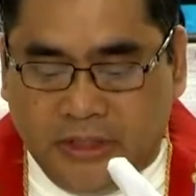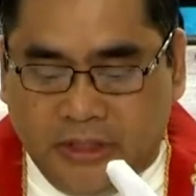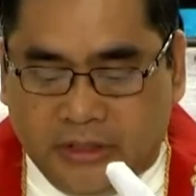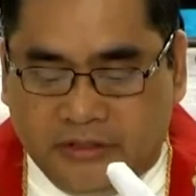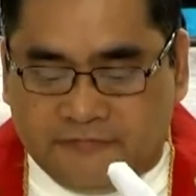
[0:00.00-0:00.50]

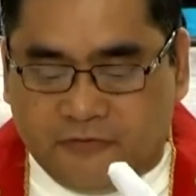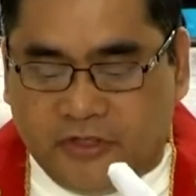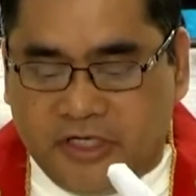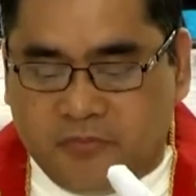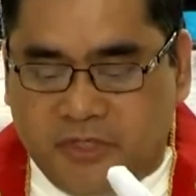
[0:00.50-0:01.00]
The
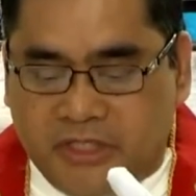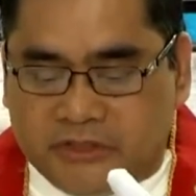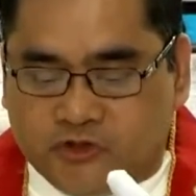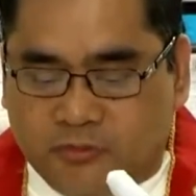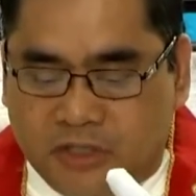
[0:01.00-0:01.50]
forgiveness
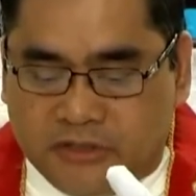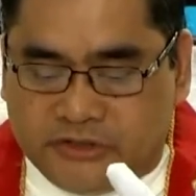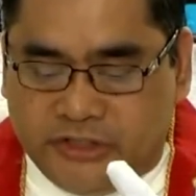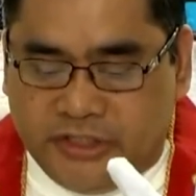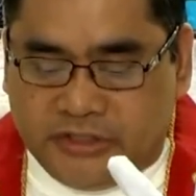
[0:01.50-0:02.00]
of our
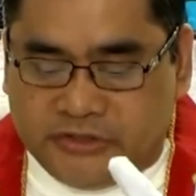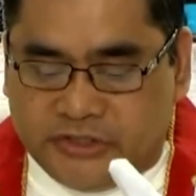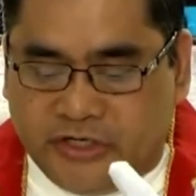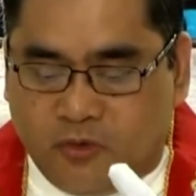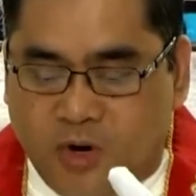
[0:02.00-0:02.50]
sins
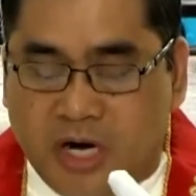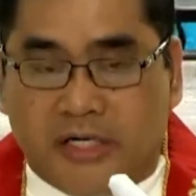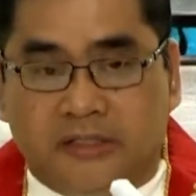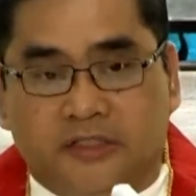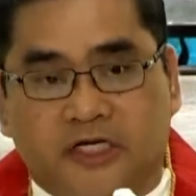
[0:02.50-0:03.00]

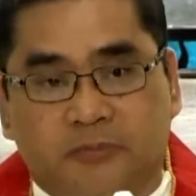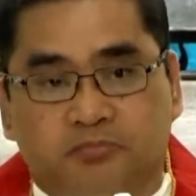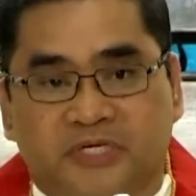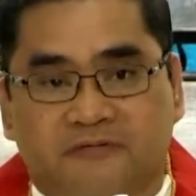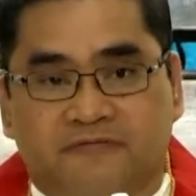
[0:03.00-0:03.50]
required a
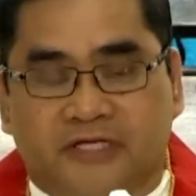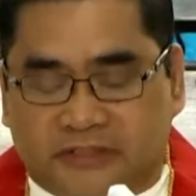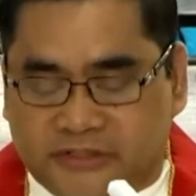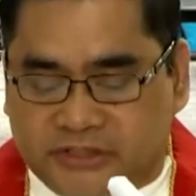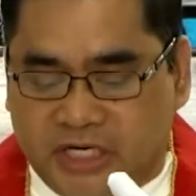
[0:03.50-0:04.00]
perfect
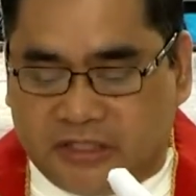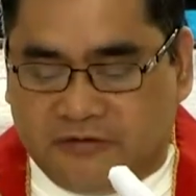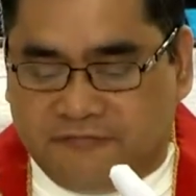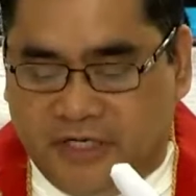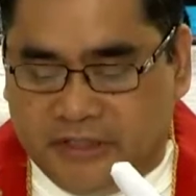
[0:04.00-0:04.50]

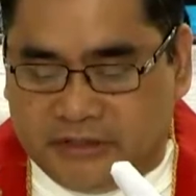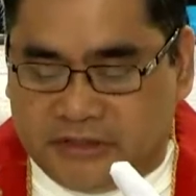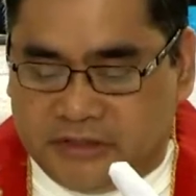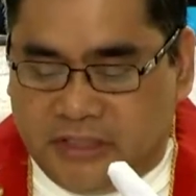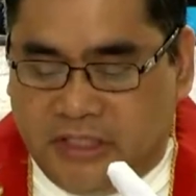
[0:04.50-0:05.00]

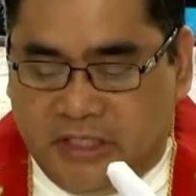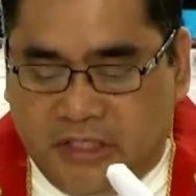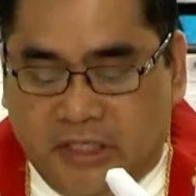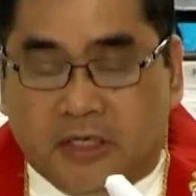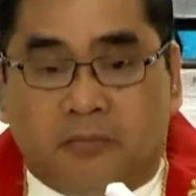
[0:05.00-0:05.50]
sacrifice
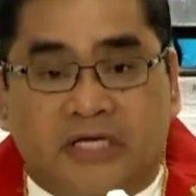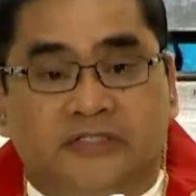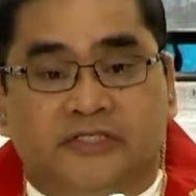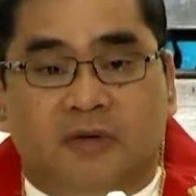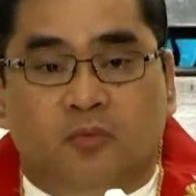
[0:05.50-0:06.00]
by
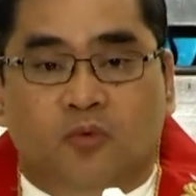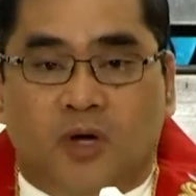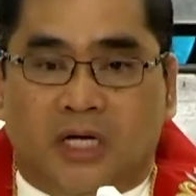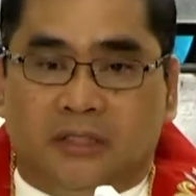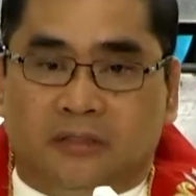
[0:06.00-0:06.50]

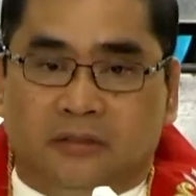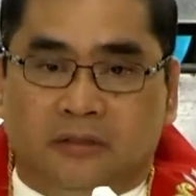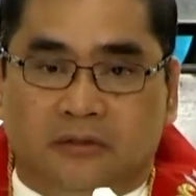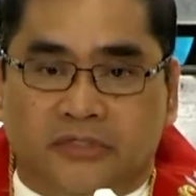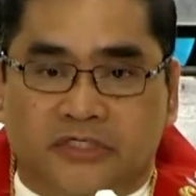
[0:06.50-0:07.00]
someone
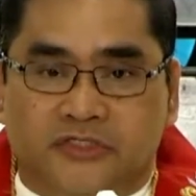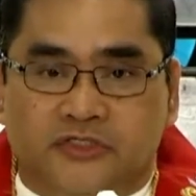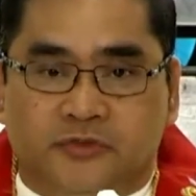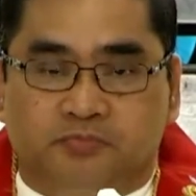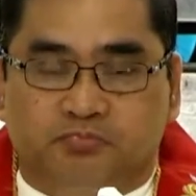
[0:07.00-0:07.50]
who
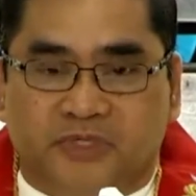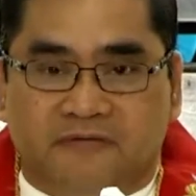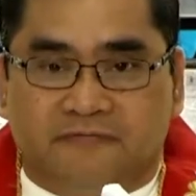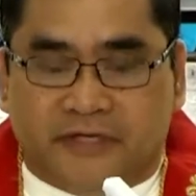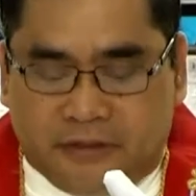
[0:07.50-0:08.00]
is
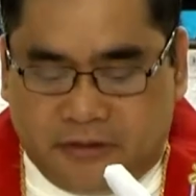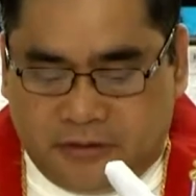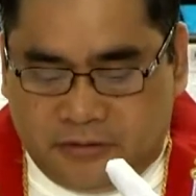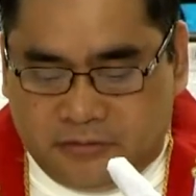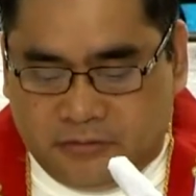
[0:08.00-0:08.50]

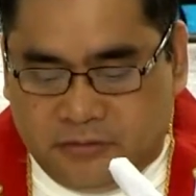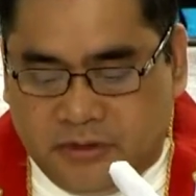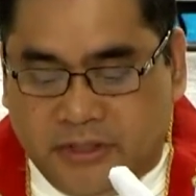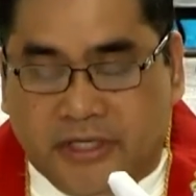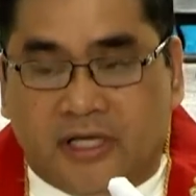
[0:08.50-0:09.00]
perfect,
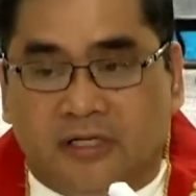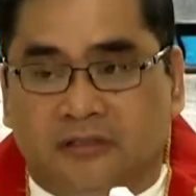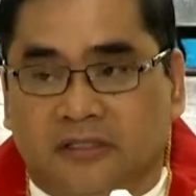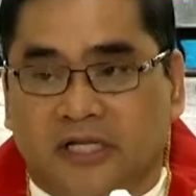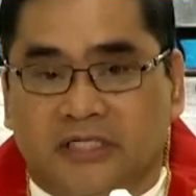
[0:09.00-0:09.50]

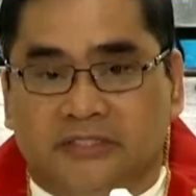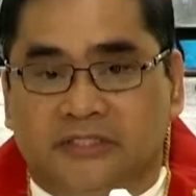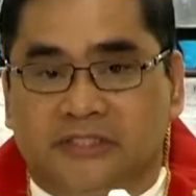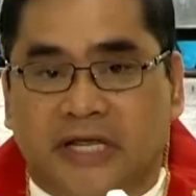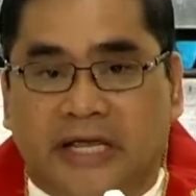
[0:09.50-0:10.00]

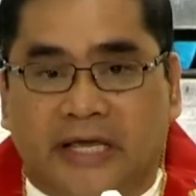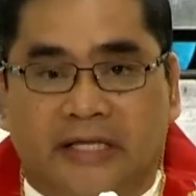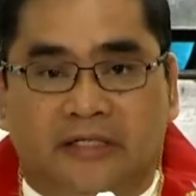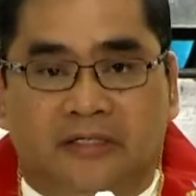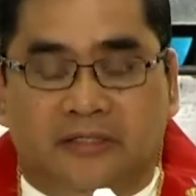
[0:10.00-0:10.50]
guiltless,
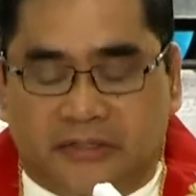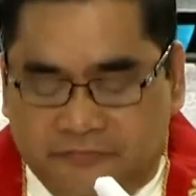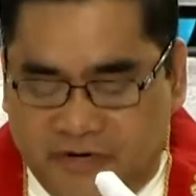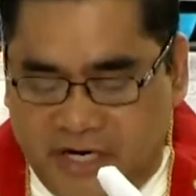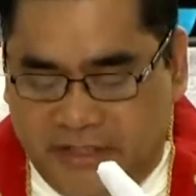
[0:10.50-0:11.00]
and
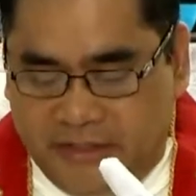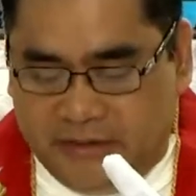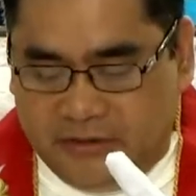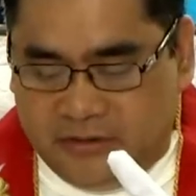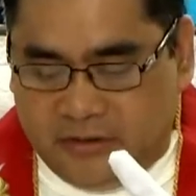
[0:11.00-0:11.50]
divine.